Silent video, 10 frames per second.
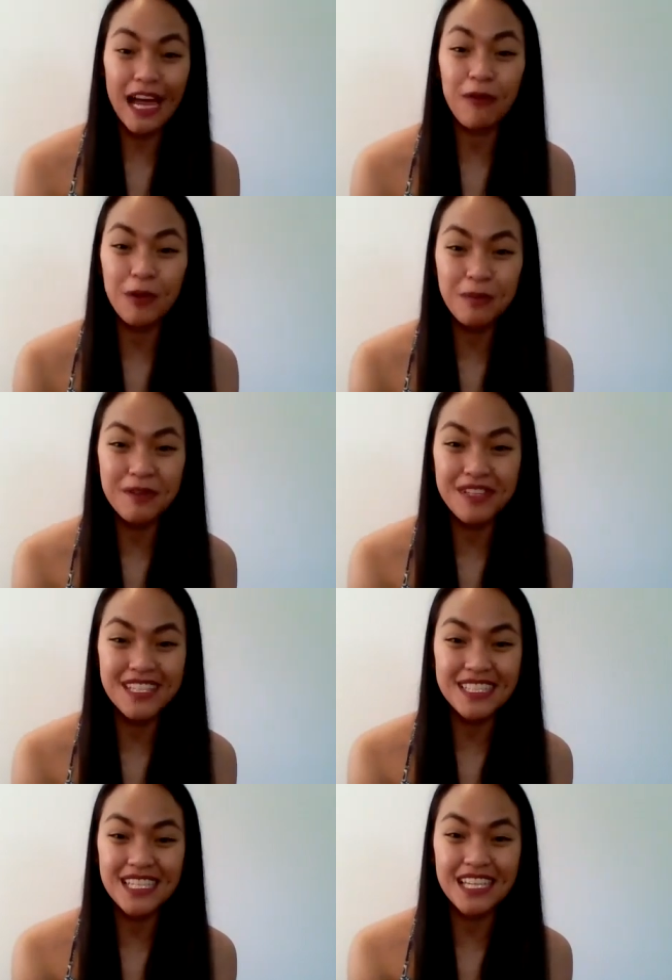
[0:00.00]
I will be
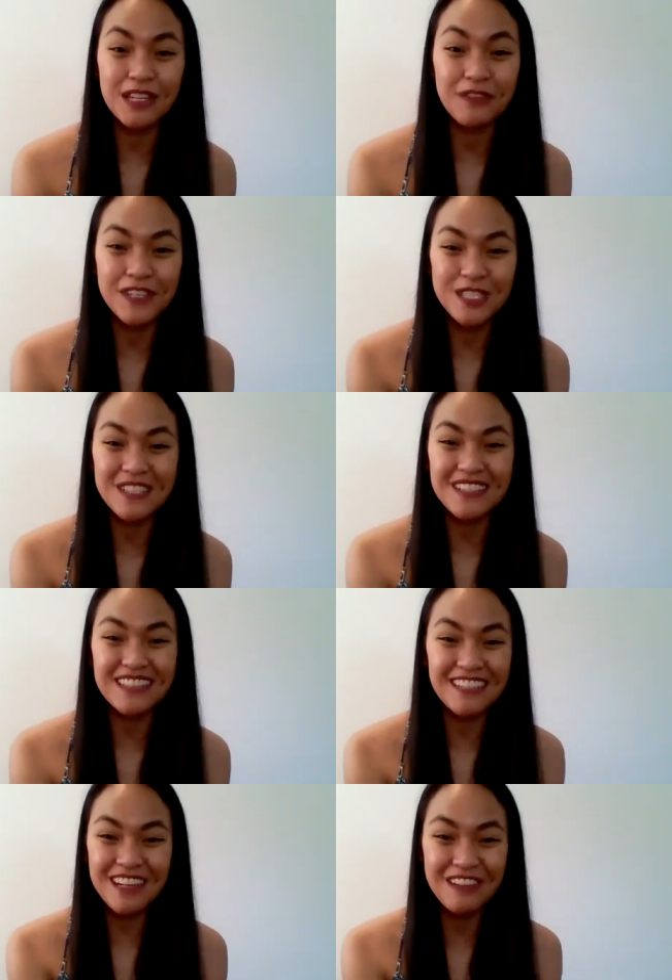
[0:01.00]
releasing an official
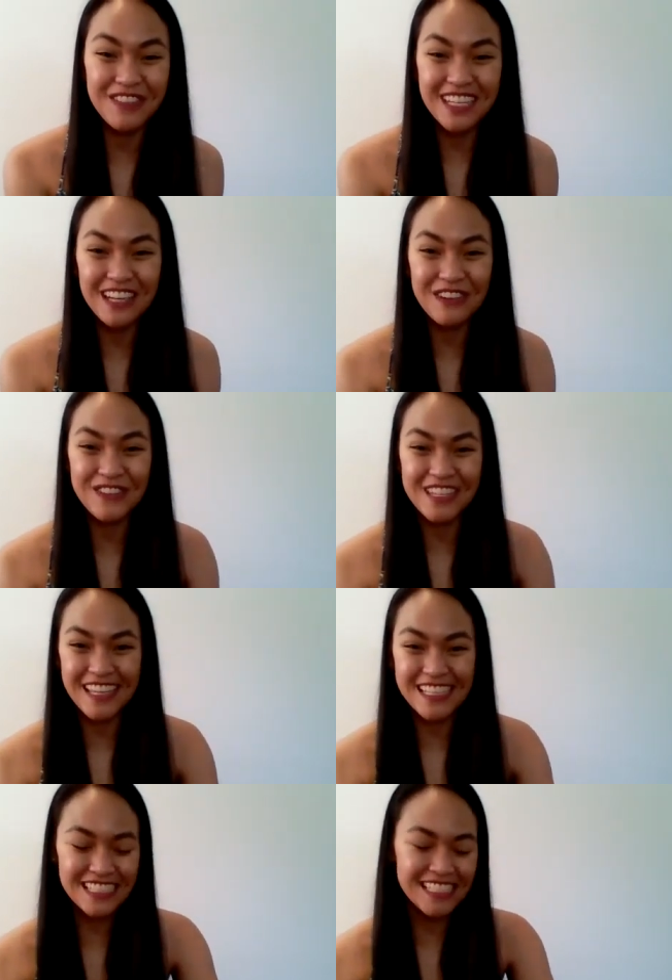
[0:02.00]
lyric video for
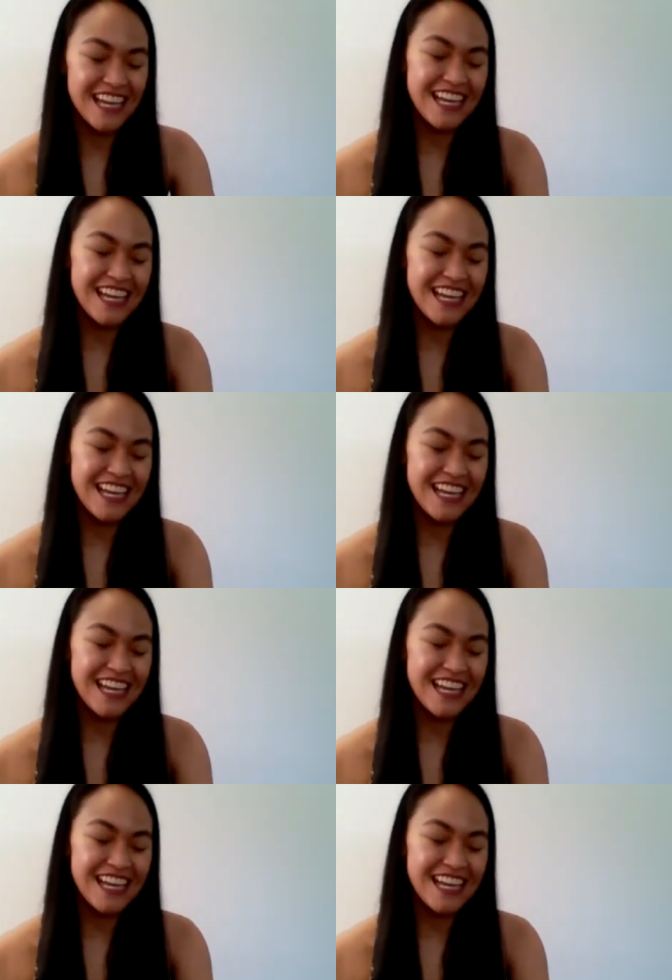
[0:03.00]
this.